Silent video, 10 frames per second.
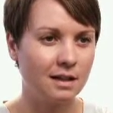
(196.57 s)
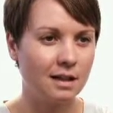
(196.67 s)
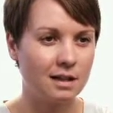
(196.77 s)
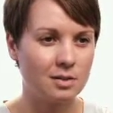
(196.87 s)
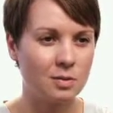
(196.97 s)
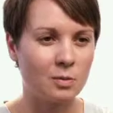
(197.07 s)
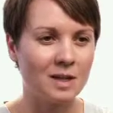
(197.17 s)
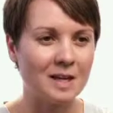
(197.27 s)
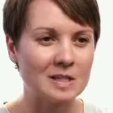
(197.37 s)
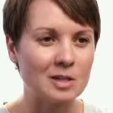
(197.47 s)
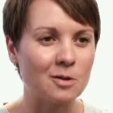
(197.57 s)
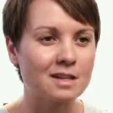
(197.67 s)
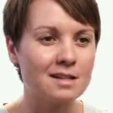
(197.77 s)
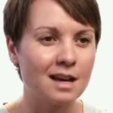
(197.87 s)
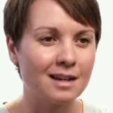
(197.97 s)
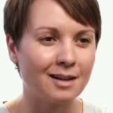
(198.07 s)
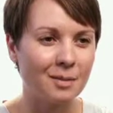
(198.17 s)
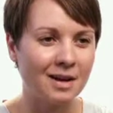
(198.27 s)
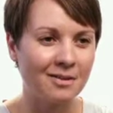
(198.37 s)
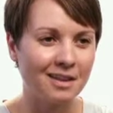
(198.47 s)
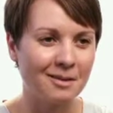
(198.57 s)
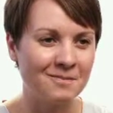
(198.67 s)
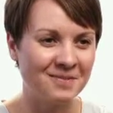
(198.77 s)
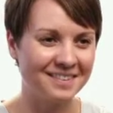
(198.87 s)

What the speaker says: That's why we get so excited about them.